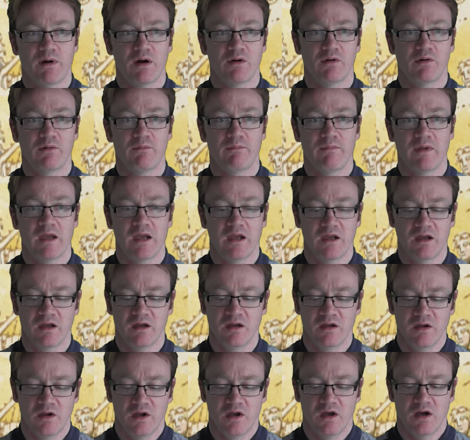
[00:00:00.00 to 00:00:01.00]
poem
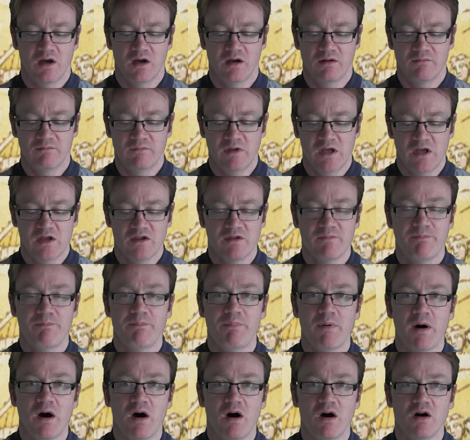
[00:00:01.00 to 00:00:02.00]
here. Um, the
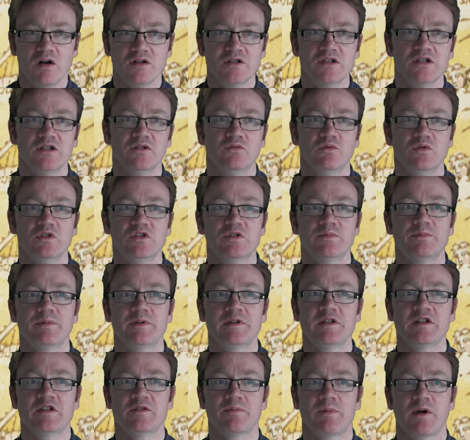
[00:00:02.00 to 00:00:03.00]
bard was
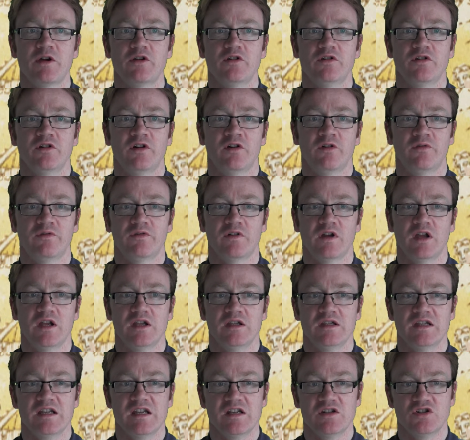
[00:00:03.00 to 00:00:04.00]
being spoken of
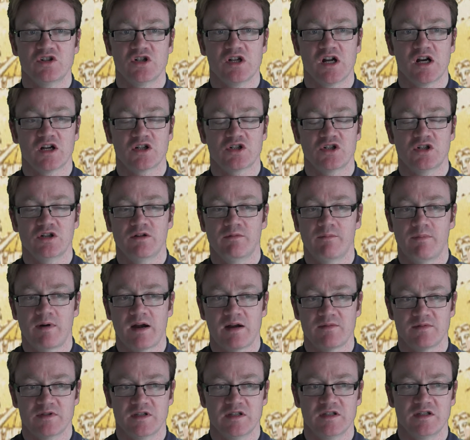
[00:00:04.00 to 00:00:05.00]
in the introduction, and
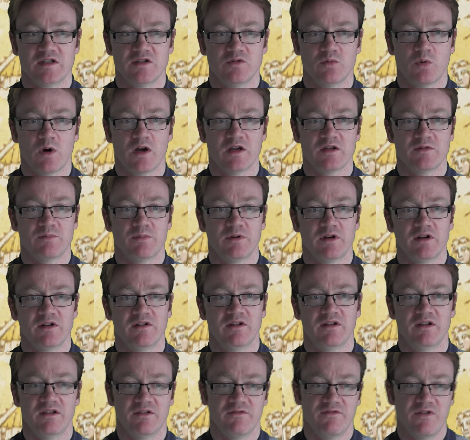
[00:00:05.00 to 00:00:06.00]
perhaps this is why he's put
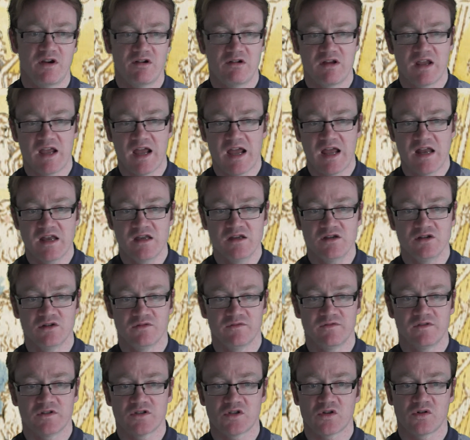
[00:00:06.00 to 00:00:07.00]
it at the very end
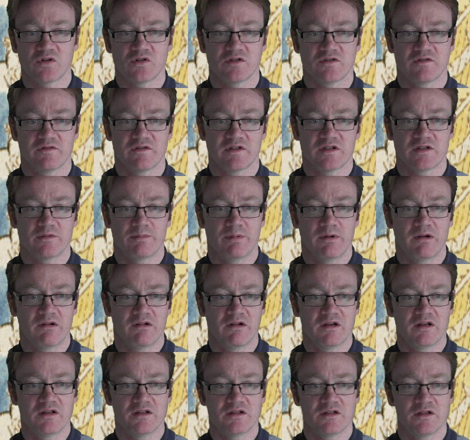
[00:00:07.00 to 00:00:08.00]
of the Songs of
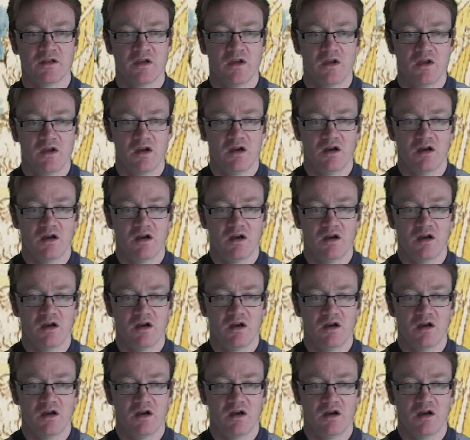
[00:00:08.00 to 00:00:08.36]
Experience.